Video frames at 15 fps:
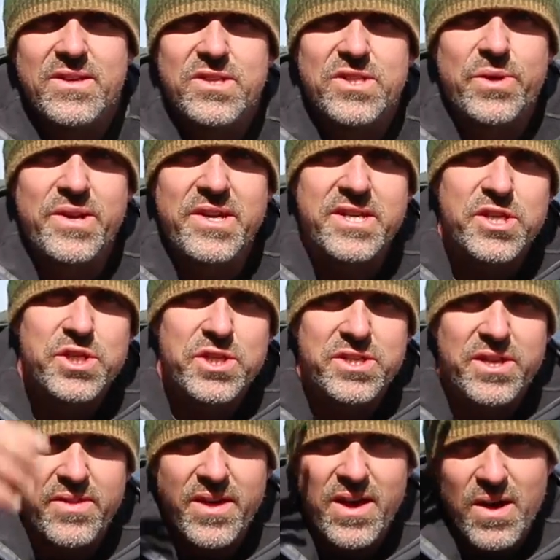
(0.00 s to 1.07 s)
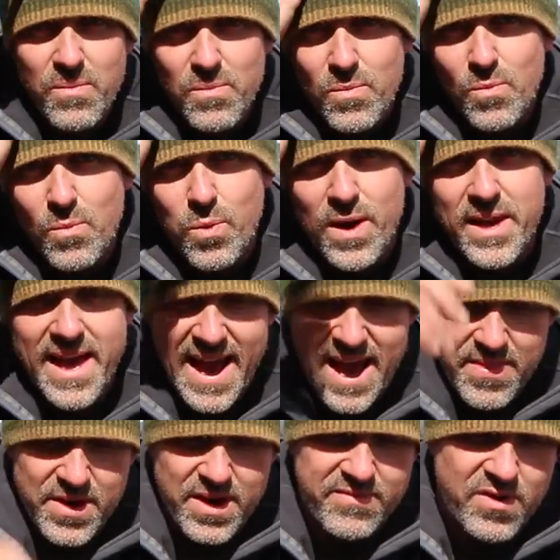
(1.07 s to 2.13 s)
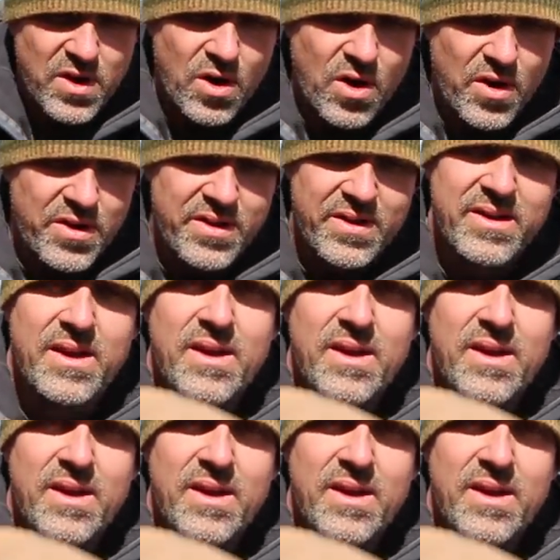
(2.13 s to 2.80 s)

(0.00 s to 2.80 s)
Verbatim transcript: So in addition to the woolly hat that I've got on,